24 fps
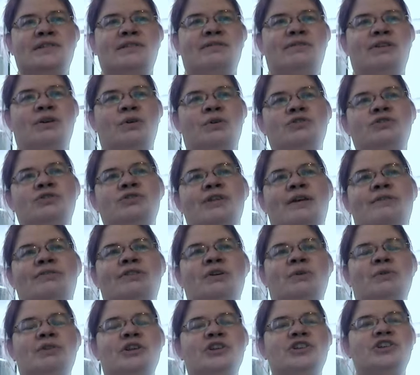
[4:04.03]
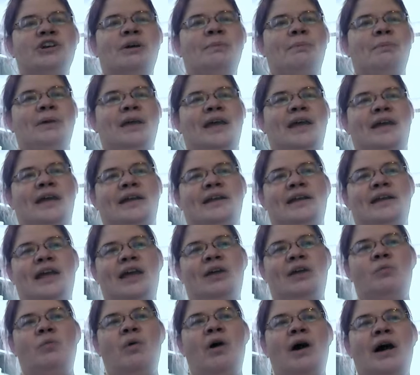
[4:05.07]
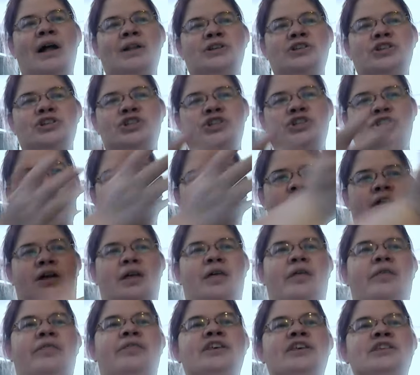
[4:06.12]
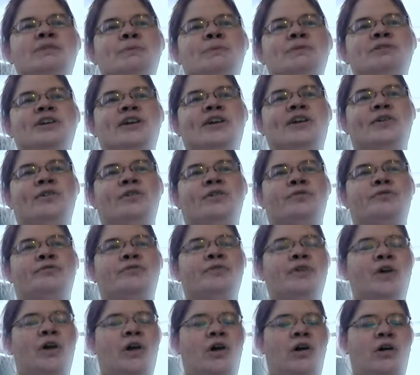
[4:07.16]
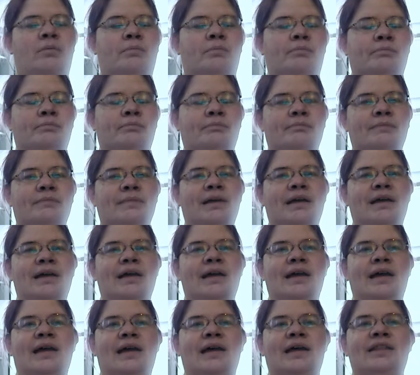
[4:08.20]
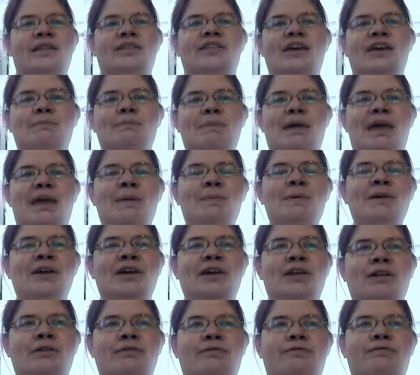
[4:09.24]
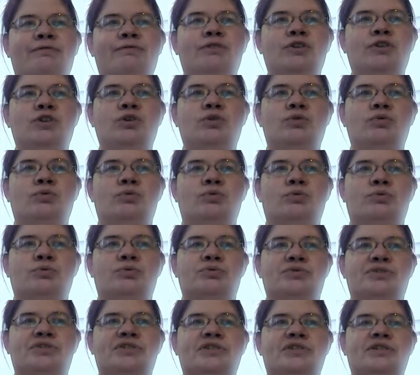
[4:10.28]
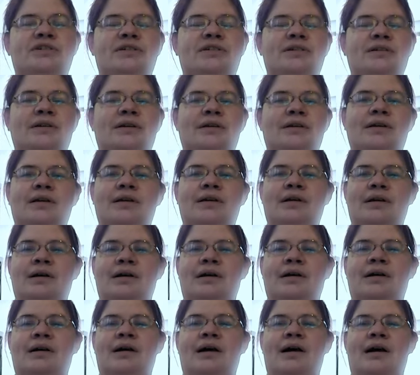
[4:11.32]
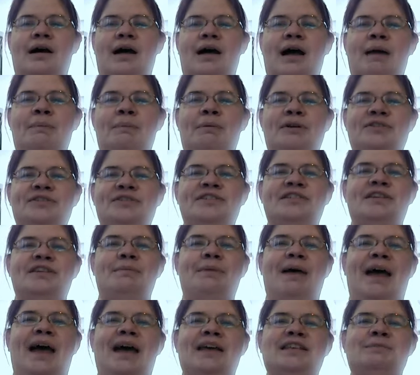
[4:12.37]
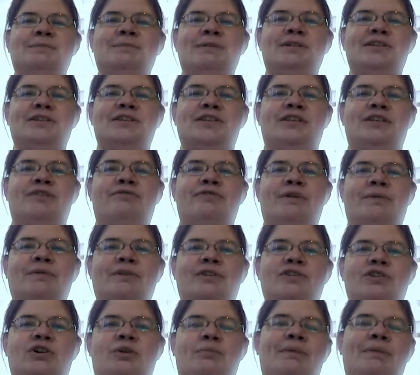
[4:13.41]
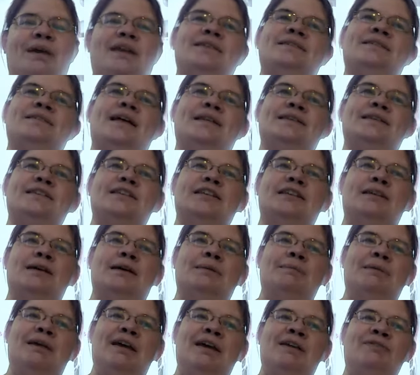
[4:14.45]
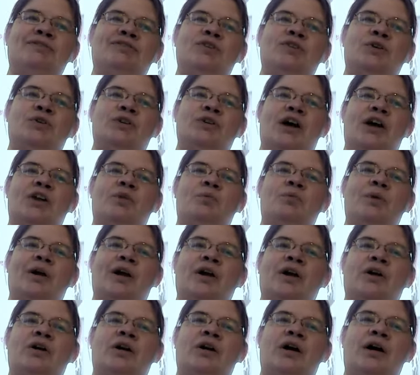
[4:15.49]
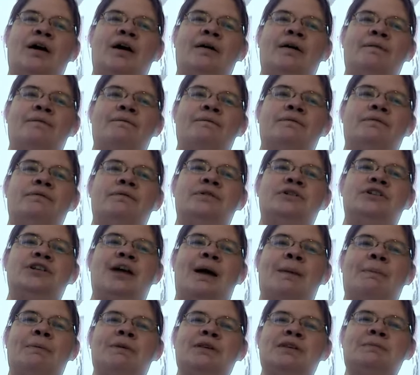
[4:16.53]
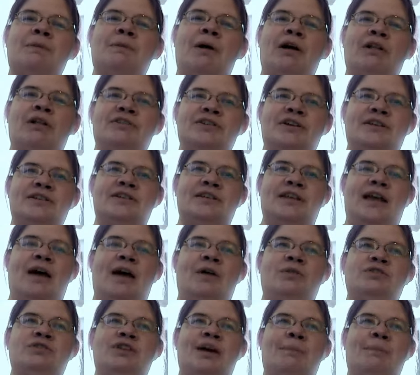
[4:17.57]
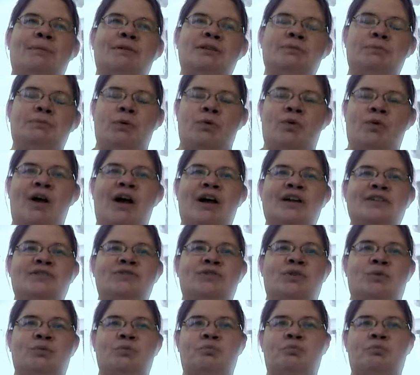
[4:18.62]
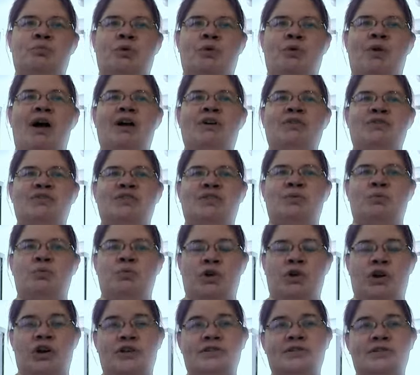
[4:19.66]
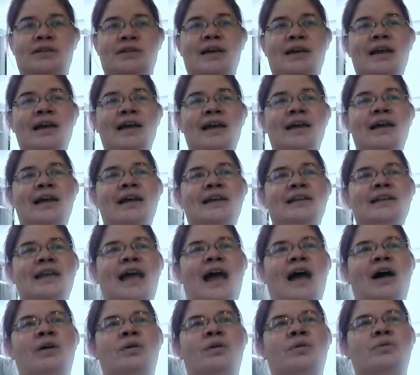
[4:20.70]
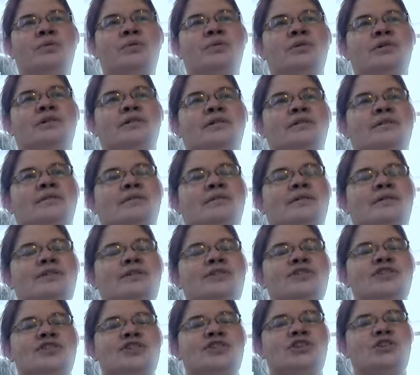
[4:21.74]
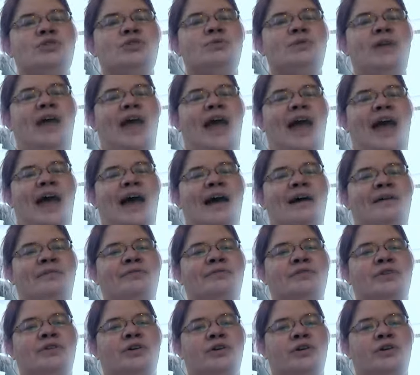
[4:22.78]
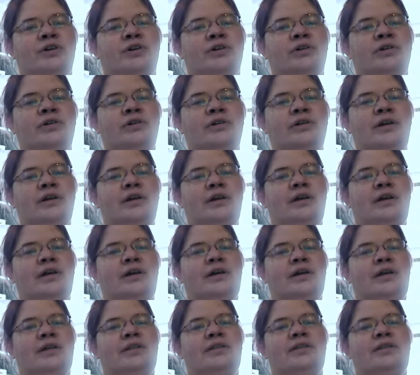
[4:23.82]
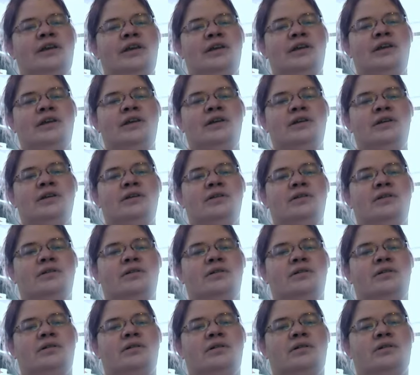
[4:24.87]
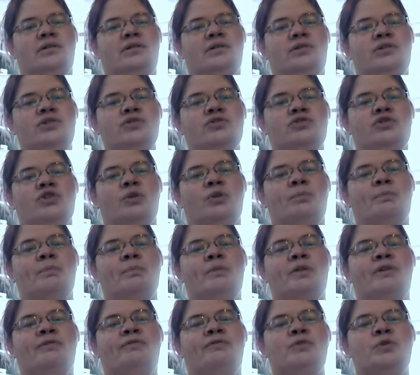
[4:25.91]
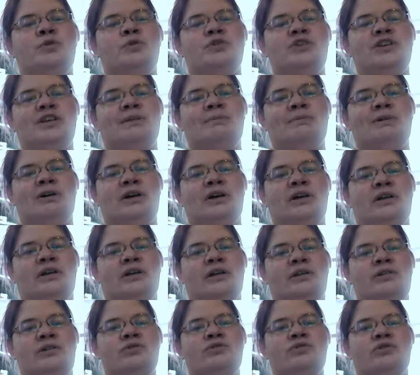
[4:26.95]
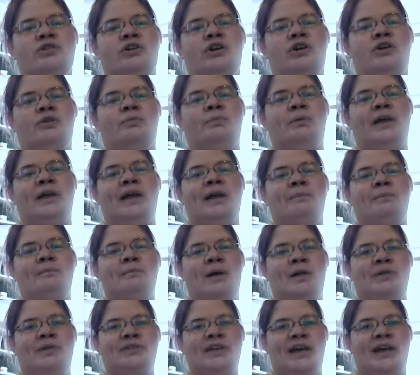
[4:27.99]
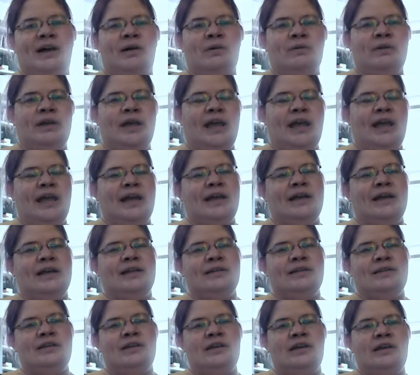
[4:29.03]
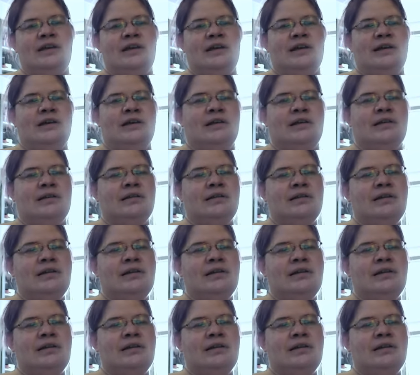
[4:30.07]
if they were if they were to jump in and watch this particular film, they may be confused about some aspects of the film that don't make sense to them if they're not aware of Japanese politics and how Japanese bureaucracy bureaucracy works. Now, soon after the nuclear the Fukushima nuclear plant meltdown and the uh,